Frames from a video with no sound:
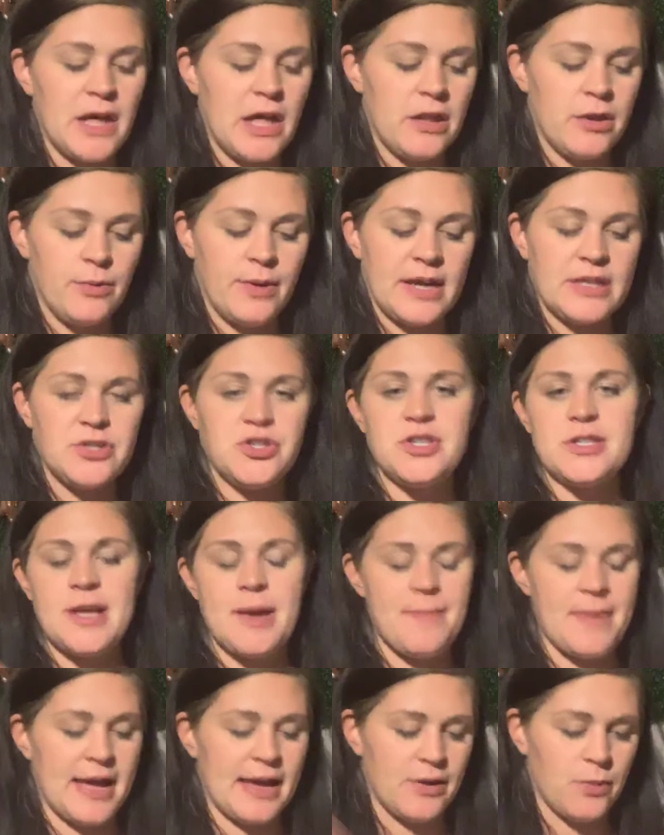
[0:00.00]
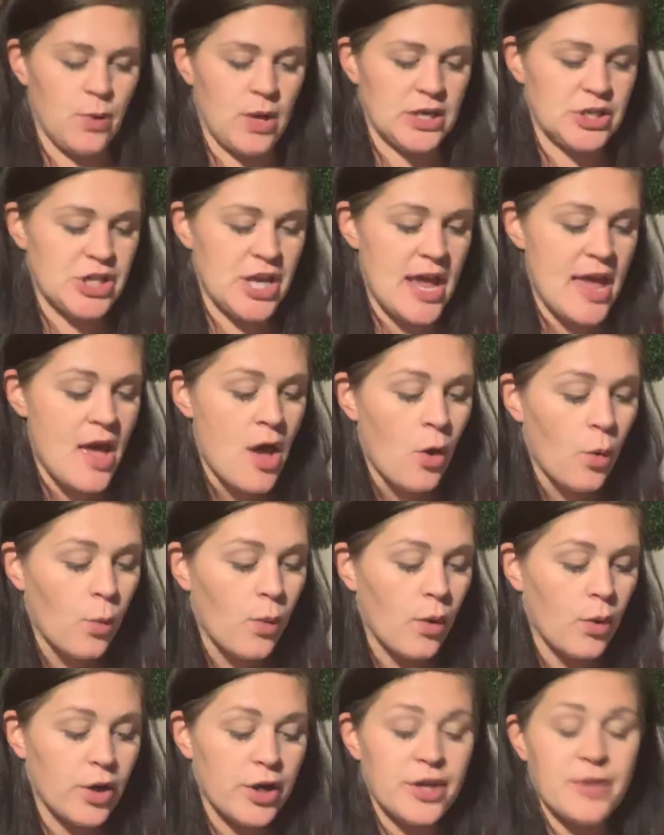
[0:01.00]
Otherwise, just come back and watch.
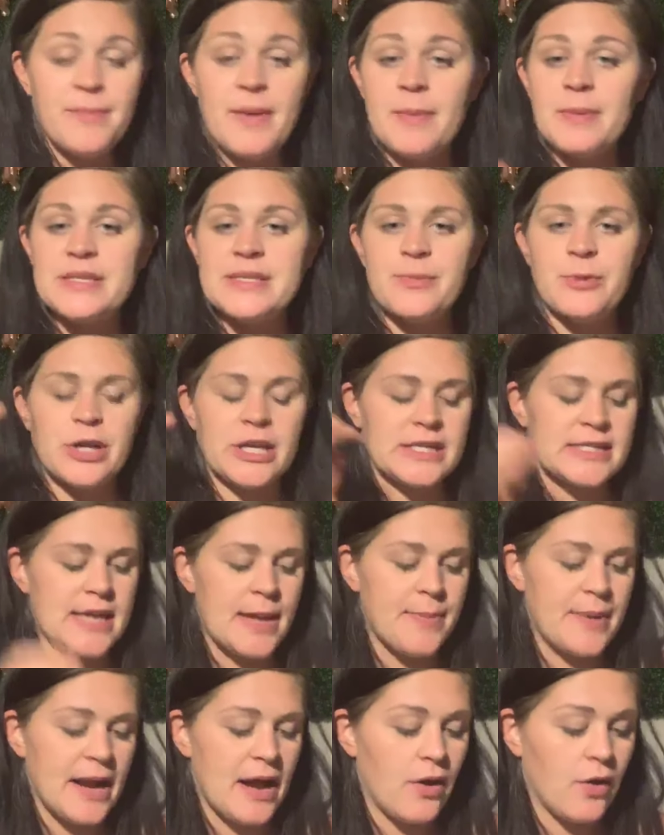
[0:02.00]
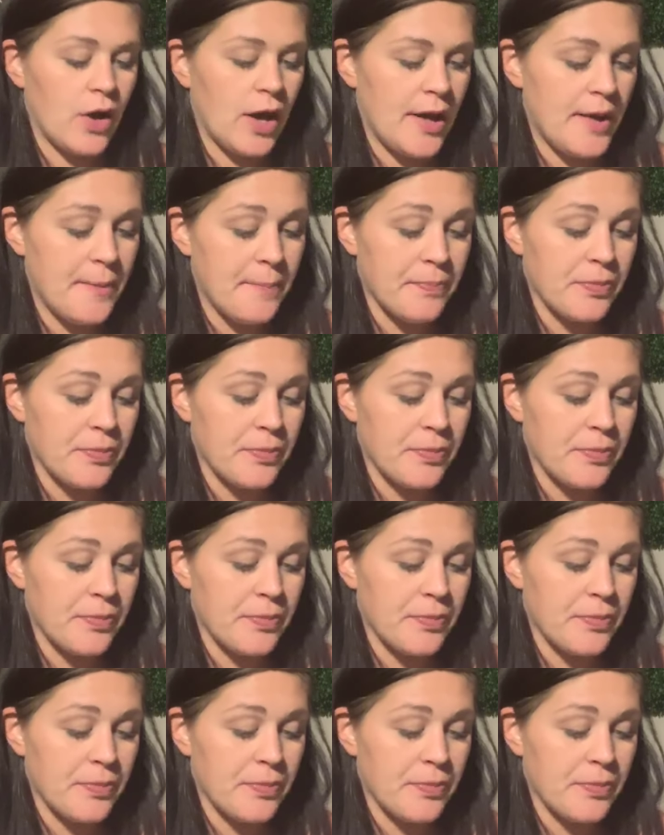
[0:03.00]
Or maybe someone can type it out.